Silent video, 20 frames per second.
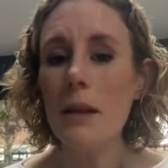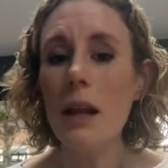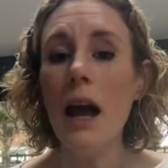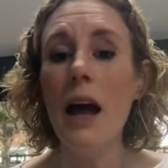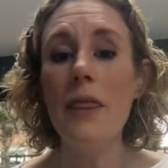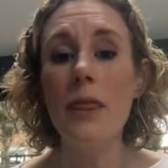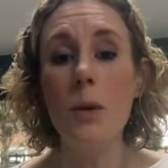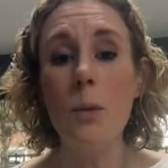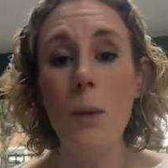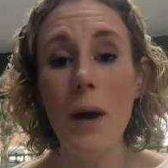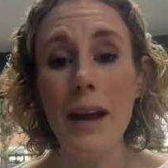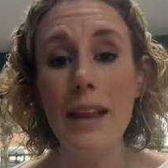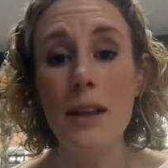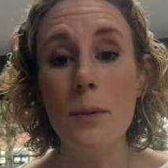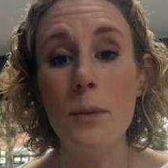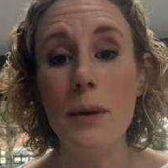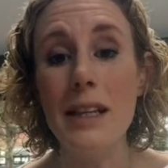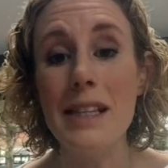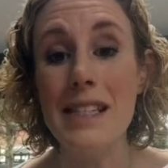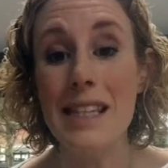And the way
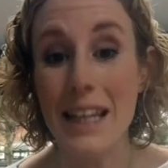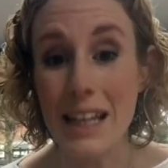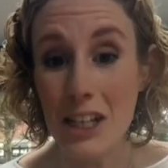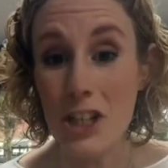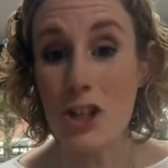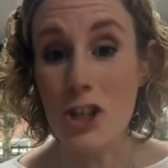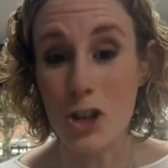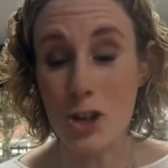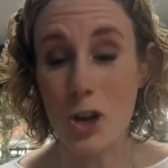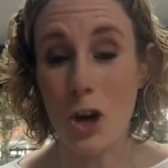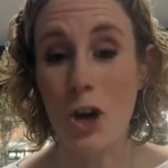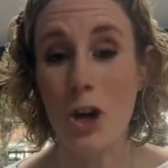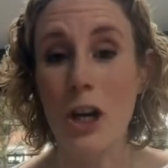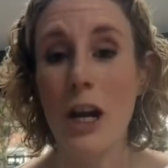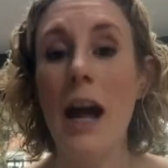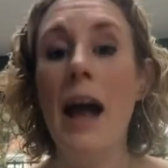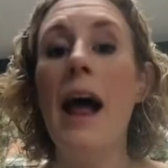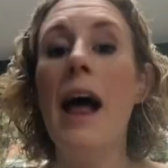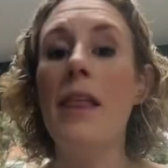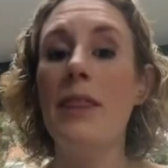we teach the dog
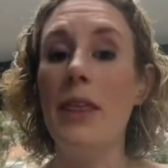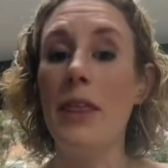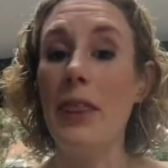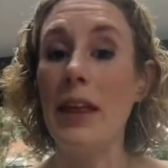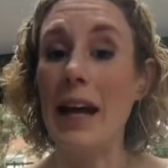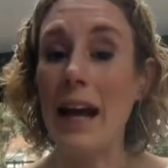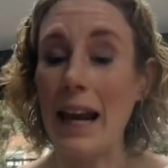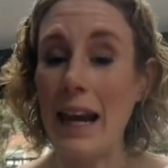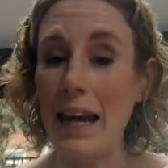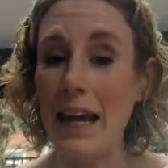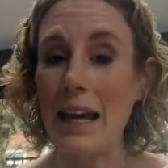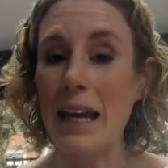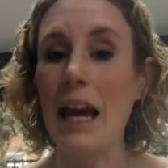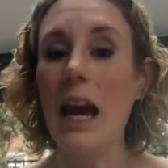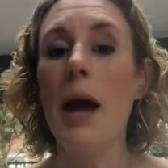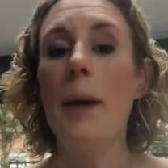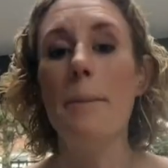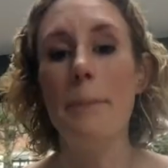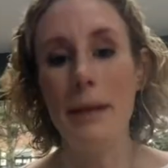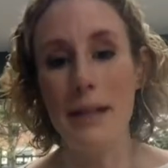that the click
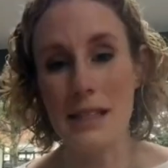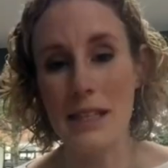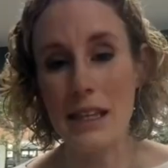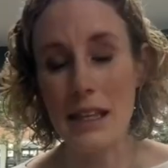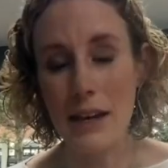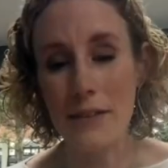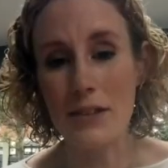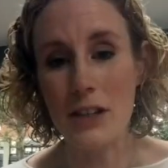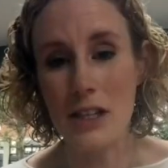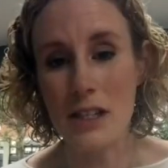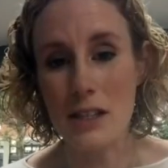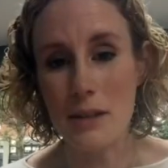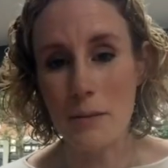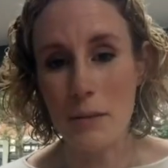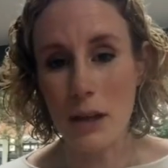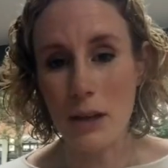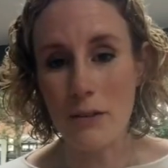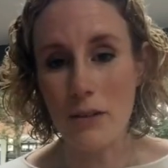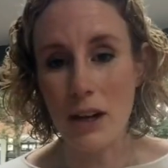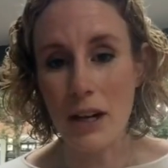means that they've done
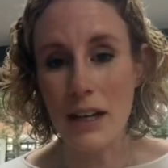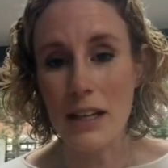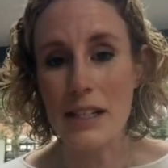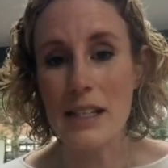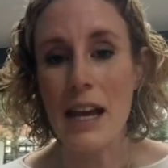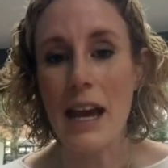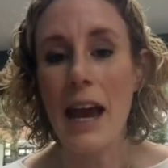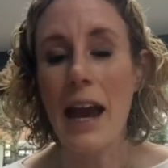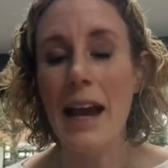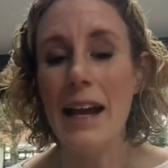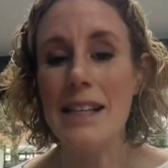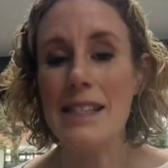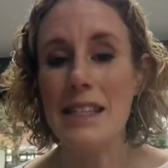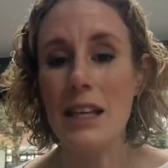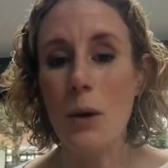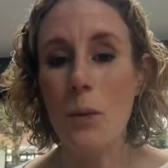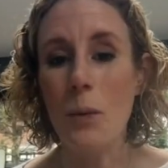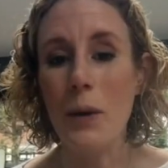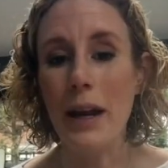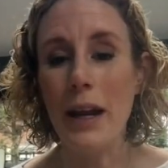something right is
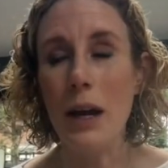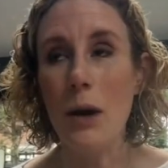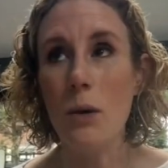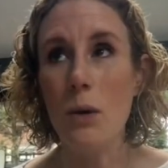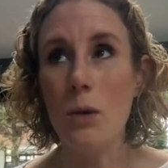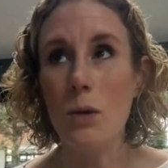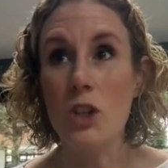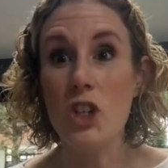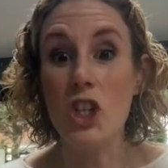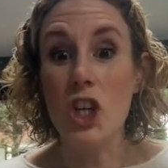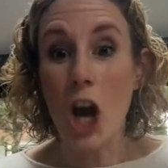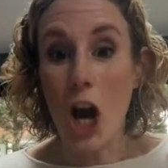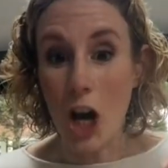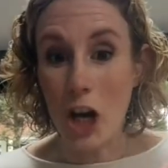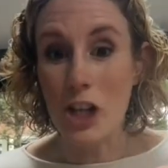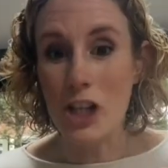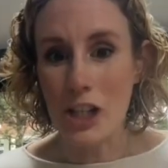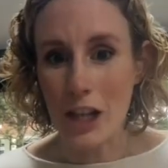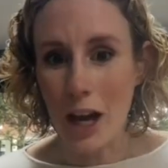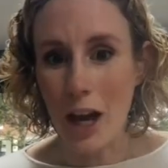that we
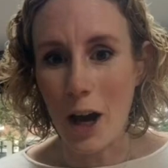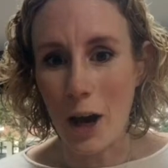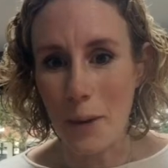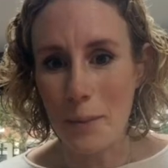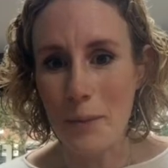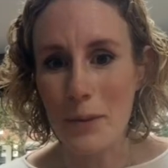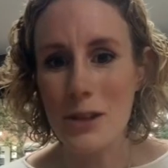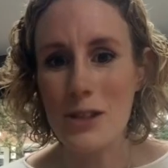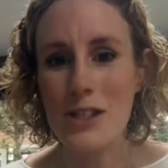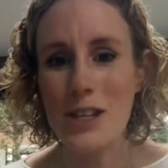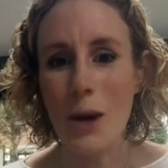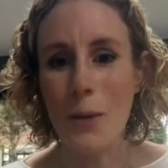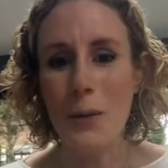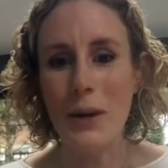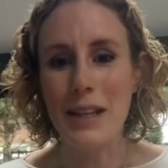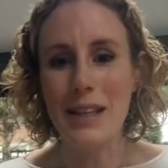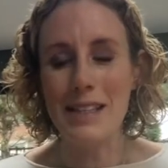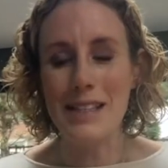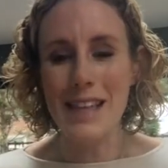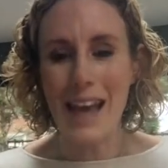charge it up. So
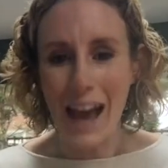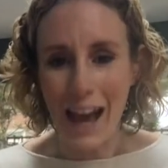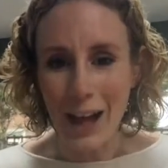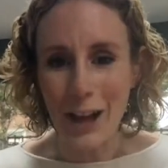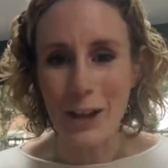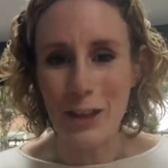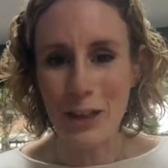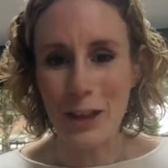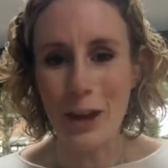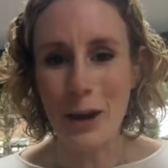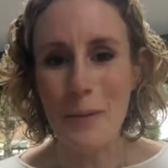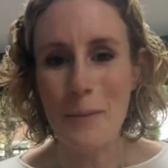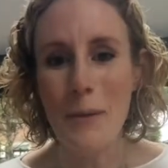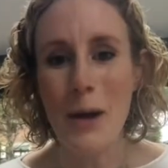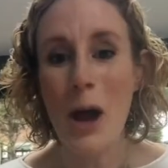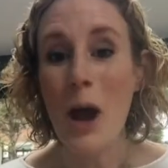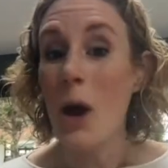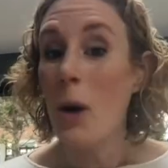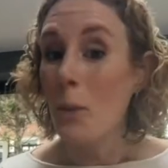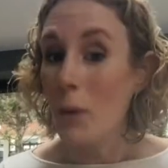we tell them,
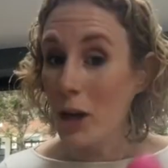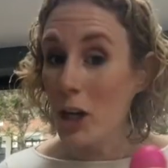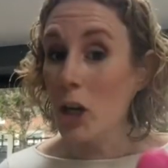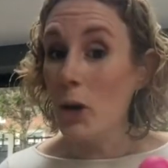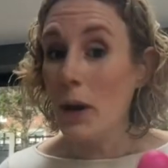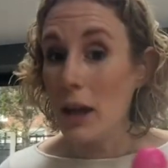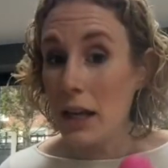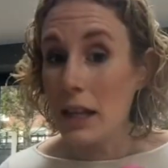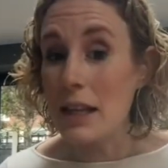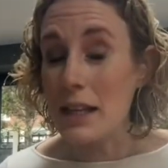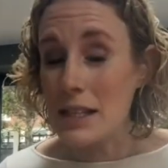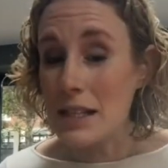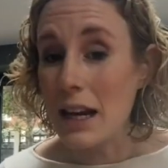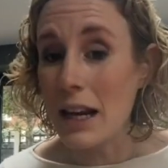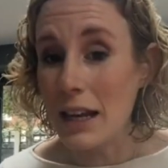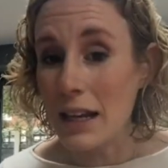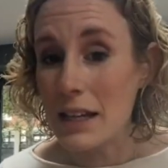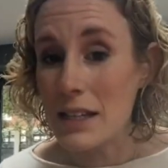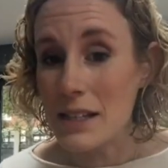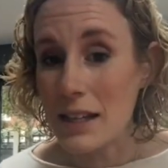when you hear this
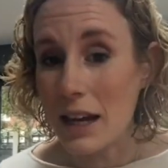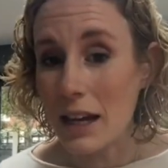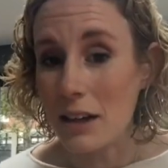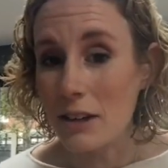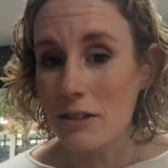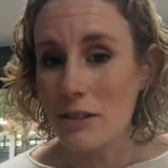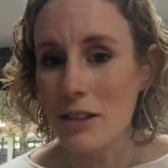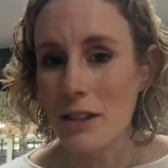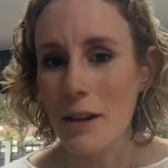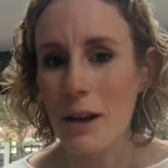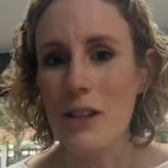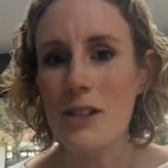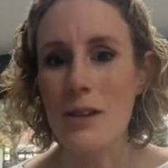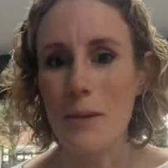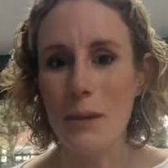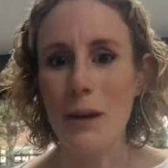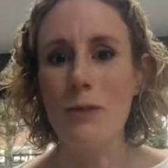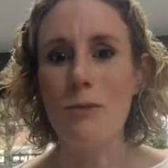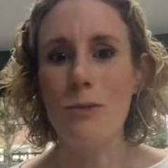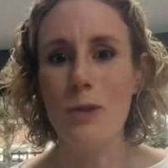click sound,
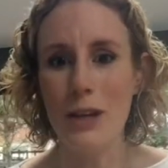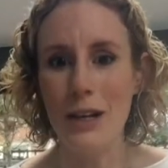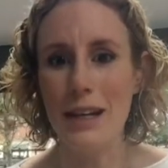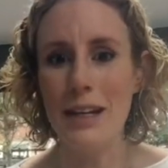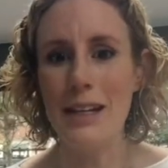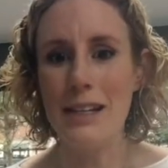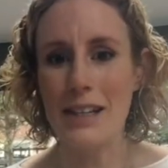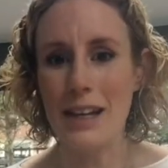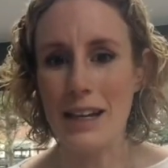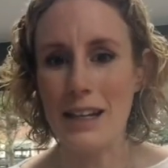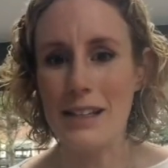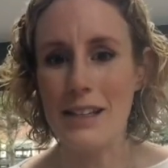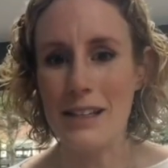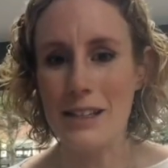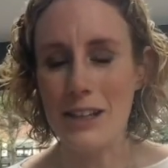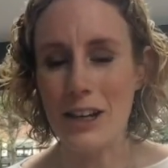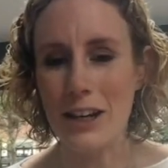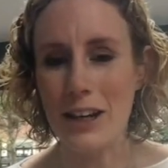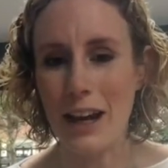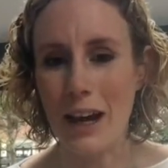something really tasty is
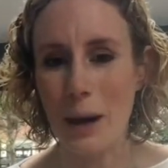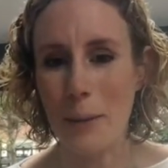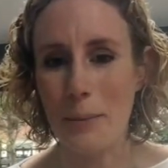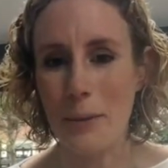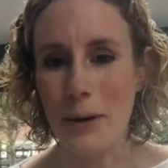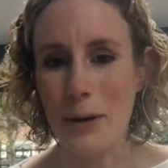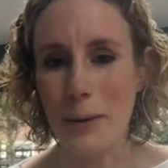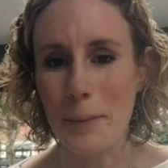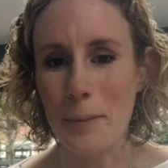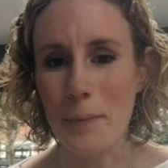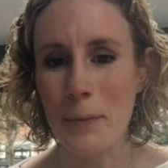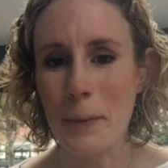going to happen.